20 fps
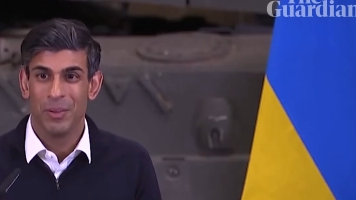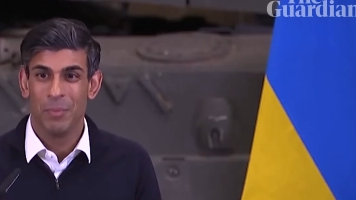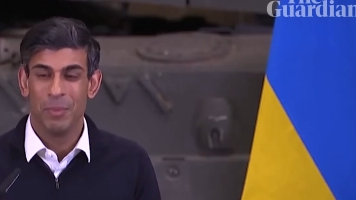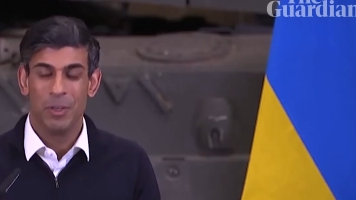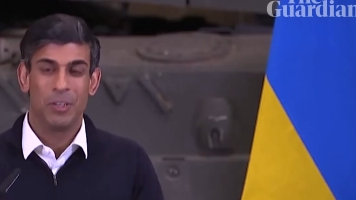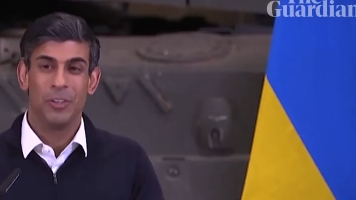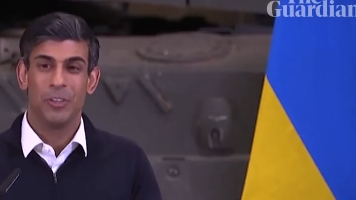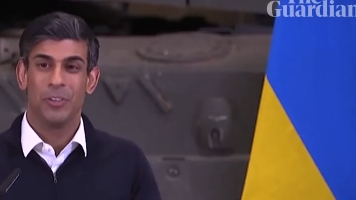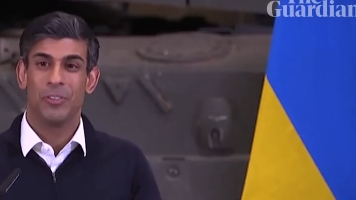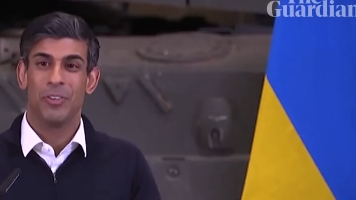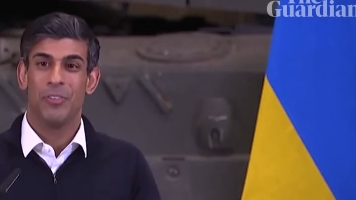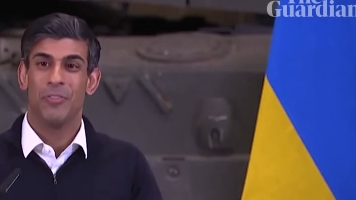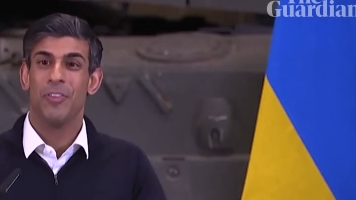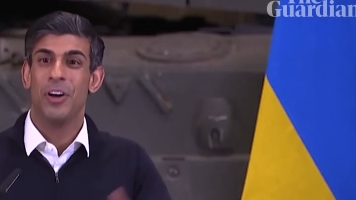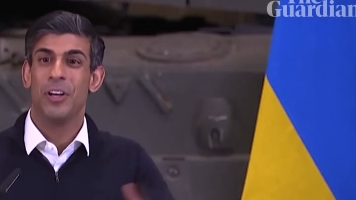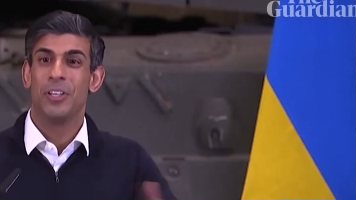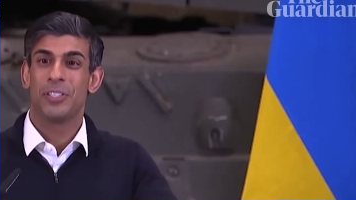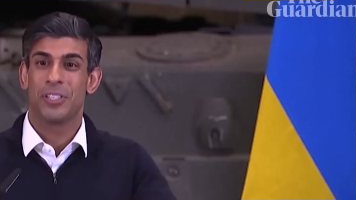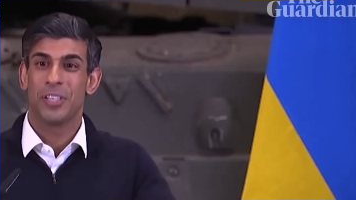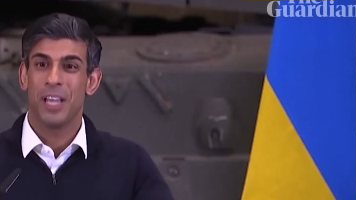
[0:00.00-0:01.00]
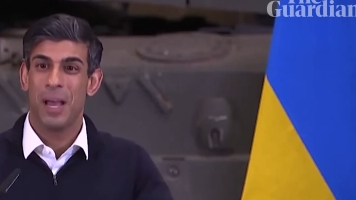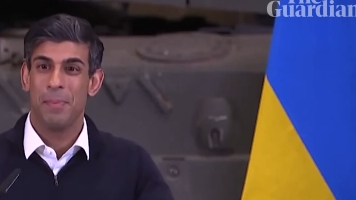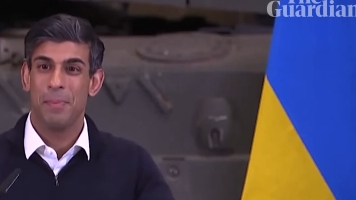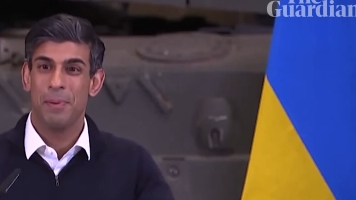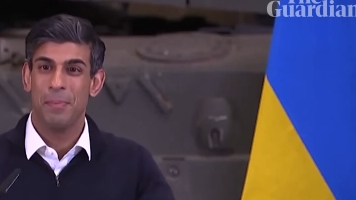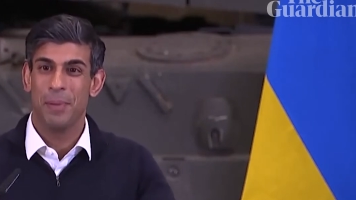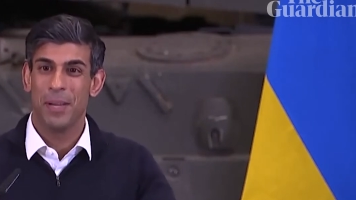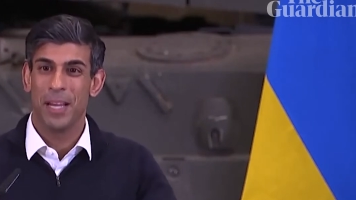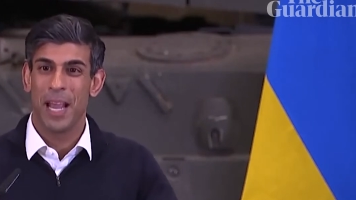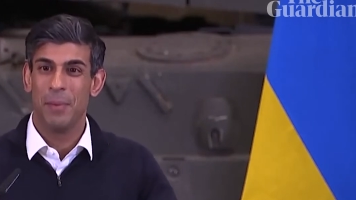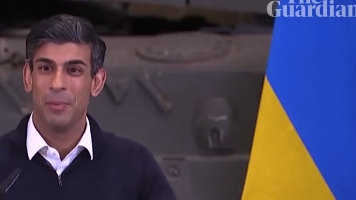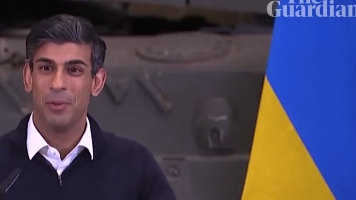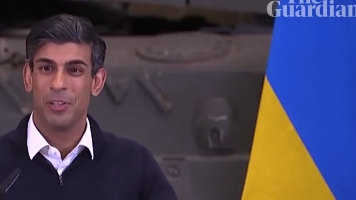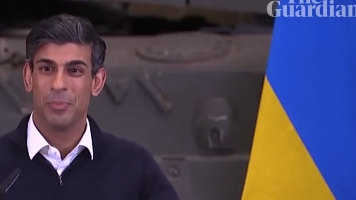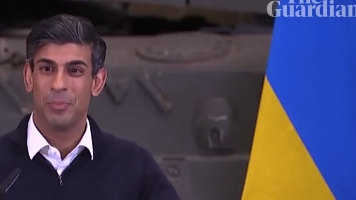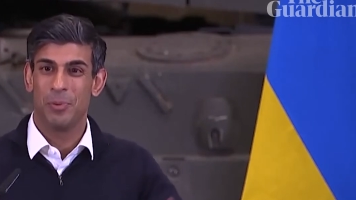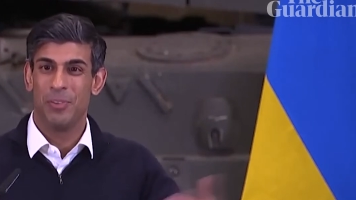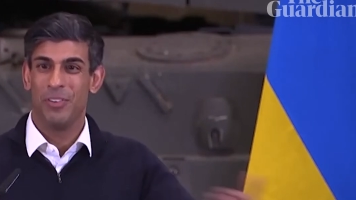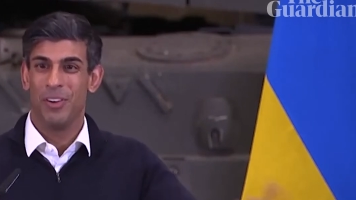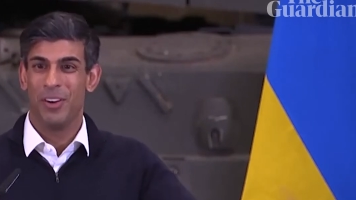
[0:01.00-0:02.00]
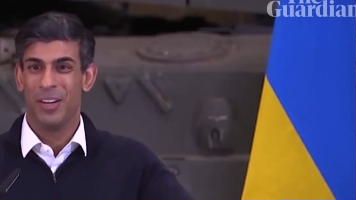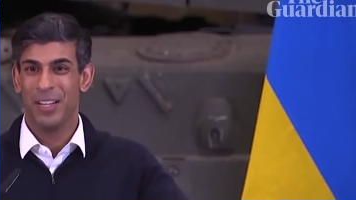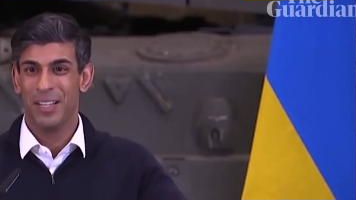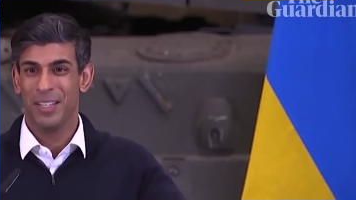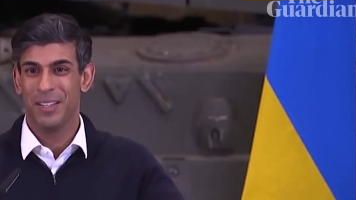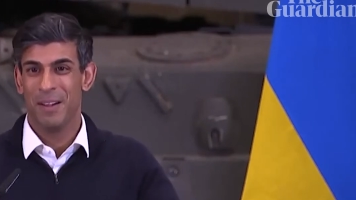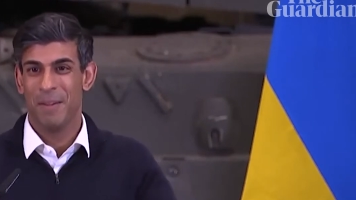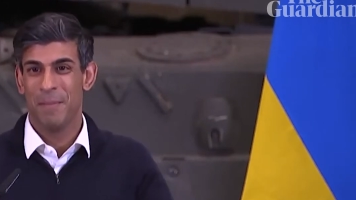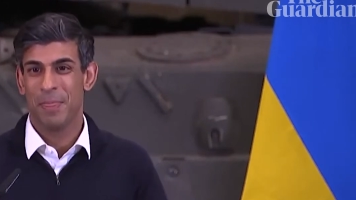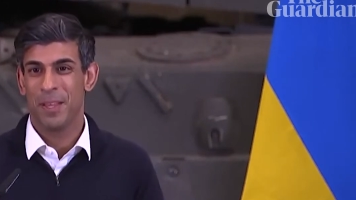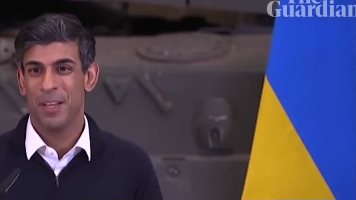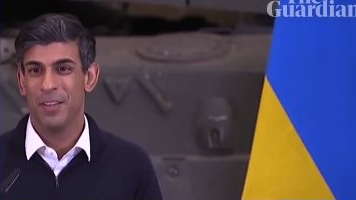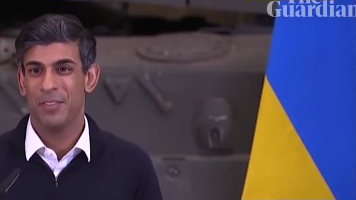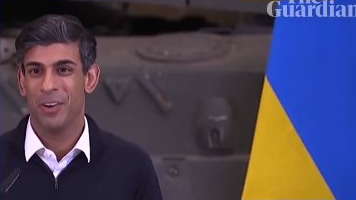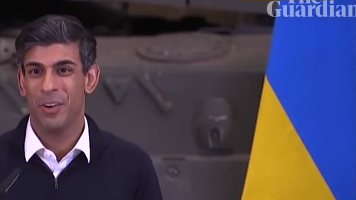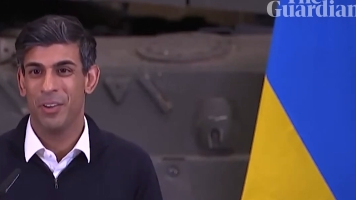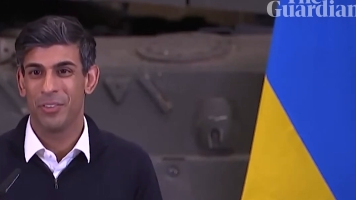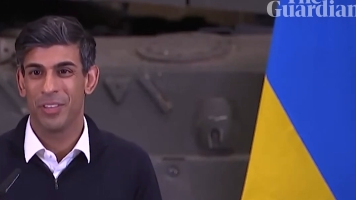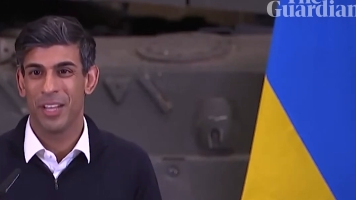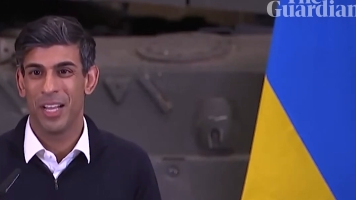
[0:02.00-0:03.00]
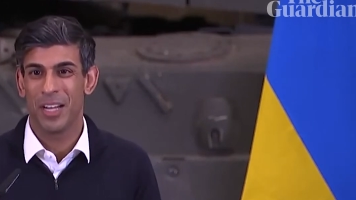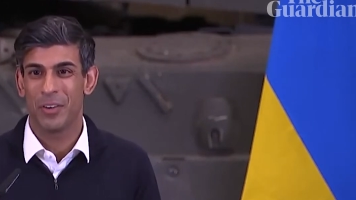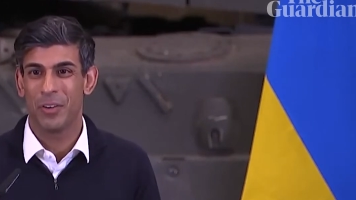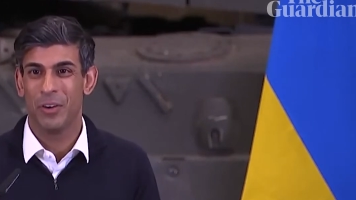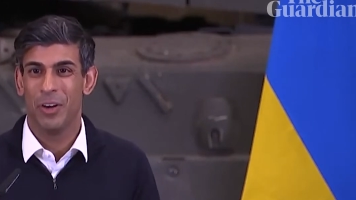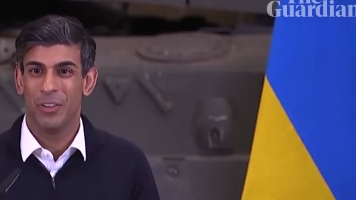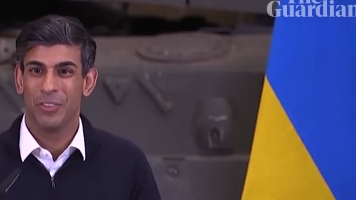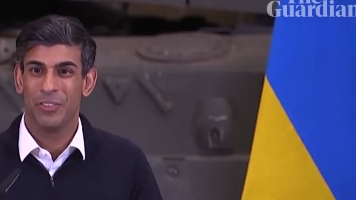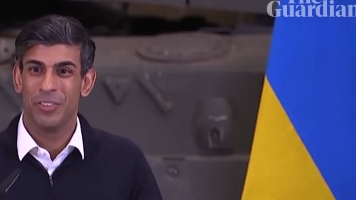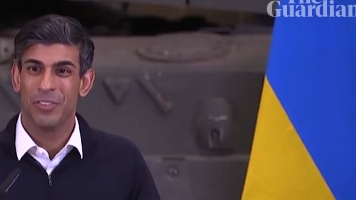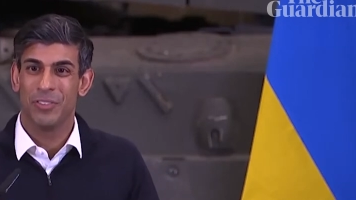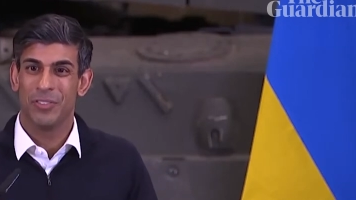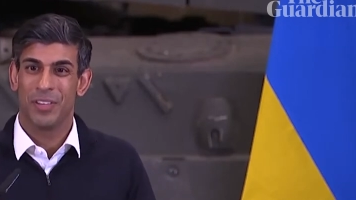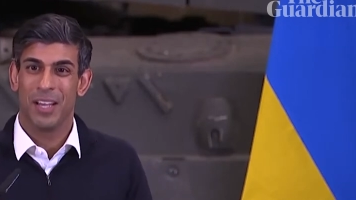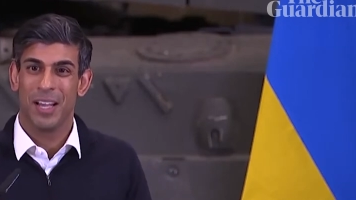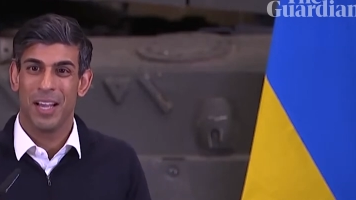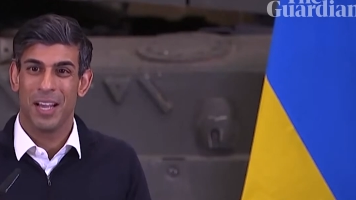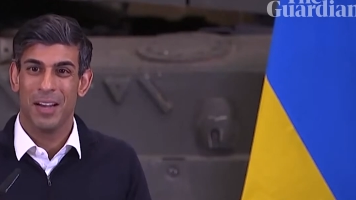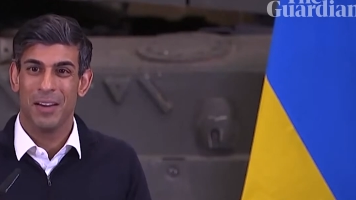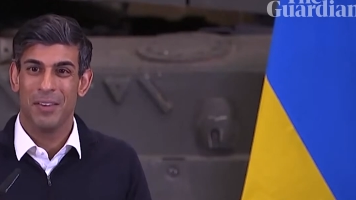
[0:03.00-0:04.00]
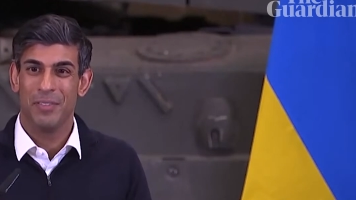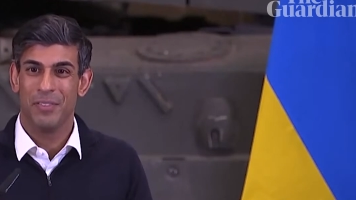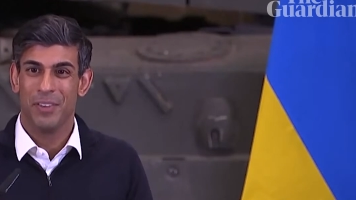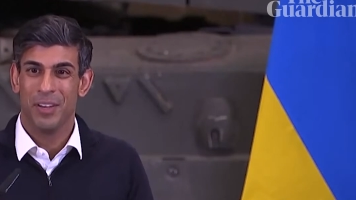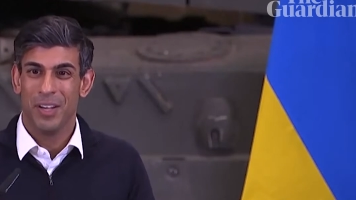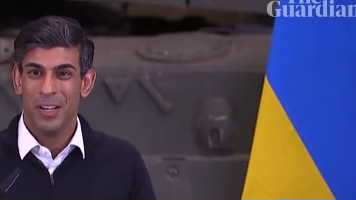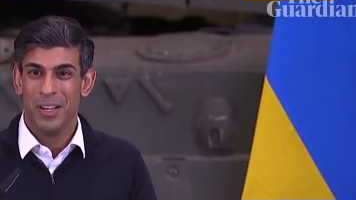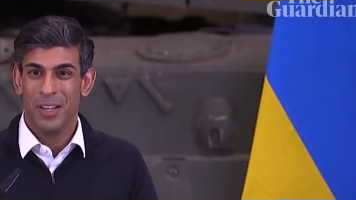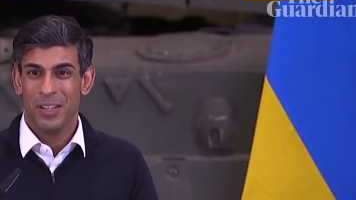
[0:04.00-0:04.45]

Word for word: Because the first step in being able to provide advanced aircrafts is to have